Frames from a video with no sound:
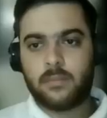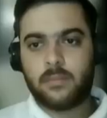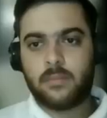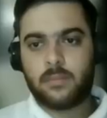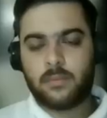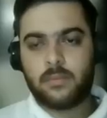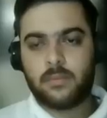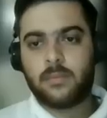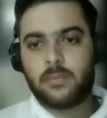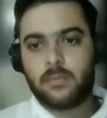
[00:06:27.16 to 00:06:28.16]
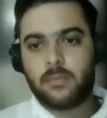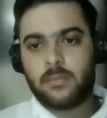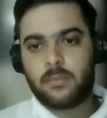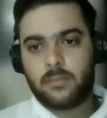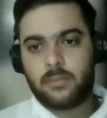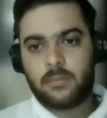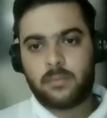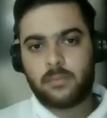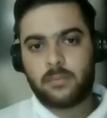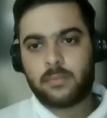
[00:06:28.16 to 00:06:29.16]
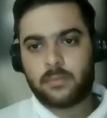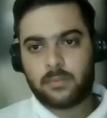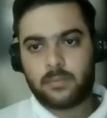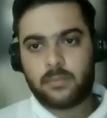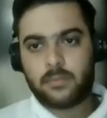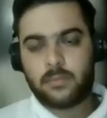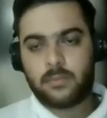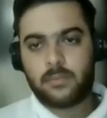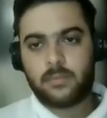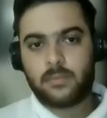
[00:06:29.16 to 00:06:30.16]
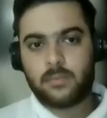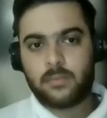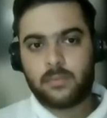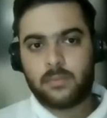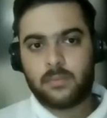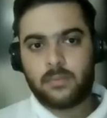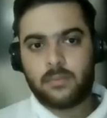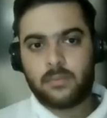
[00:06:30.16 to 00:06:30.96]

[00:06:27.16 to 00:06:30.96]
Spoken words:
(not speaking)